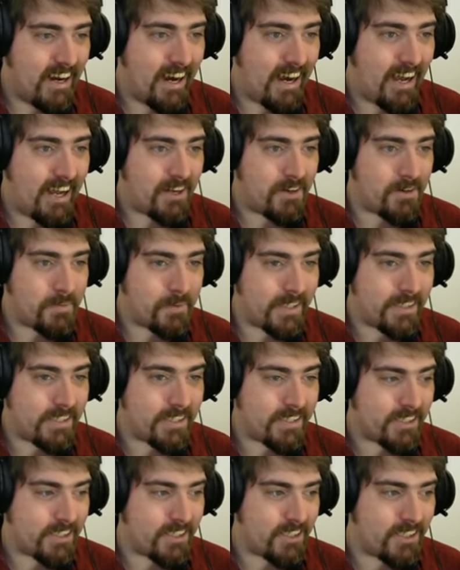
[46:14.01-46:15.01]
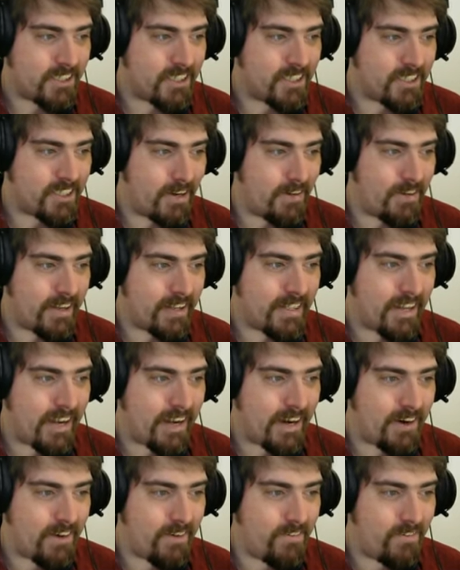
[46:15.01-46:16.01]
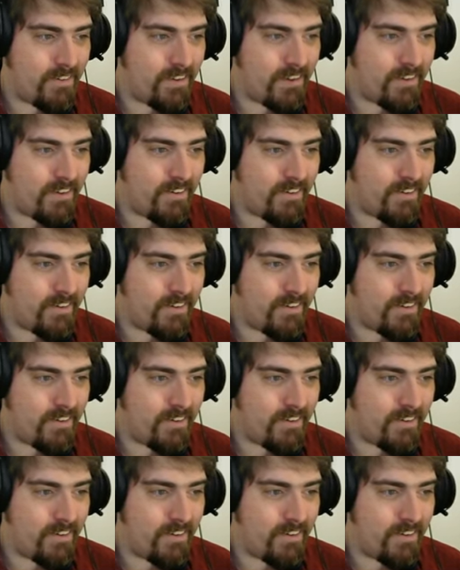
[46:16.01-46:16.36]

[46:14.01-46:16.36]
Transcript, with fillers: And while the sword is going down,